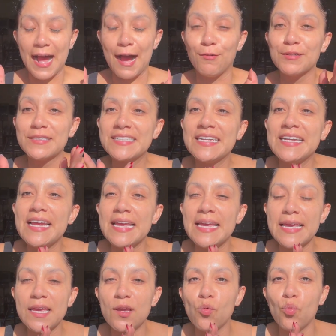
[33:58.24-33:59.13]
I was gonna
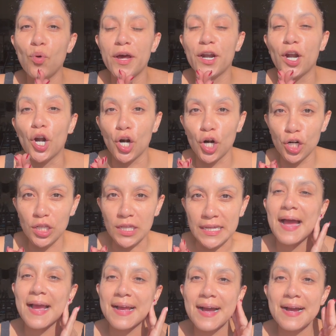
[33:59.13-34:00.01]
eat one
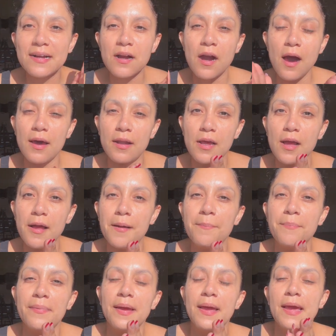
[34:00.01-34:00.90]
early. I got caught
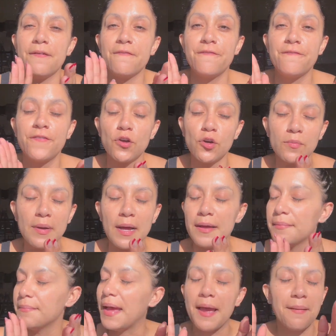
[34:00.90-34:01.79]
up film,
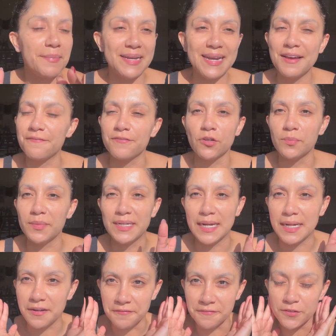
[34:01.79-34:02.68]
I mean, not filming,
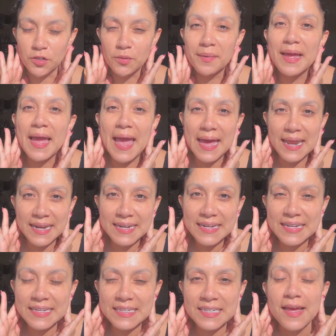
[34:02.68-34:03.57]
I didn't film,
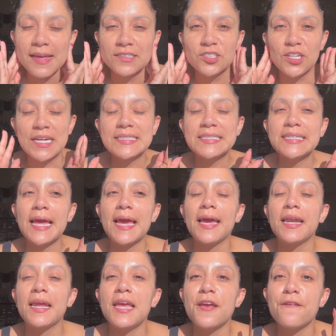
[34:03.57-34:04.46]
editing. So I
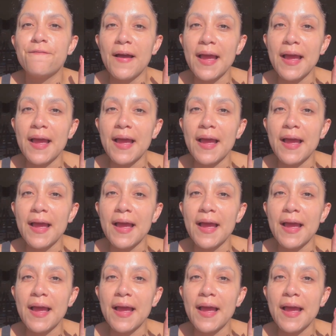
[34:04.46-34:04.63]
said, if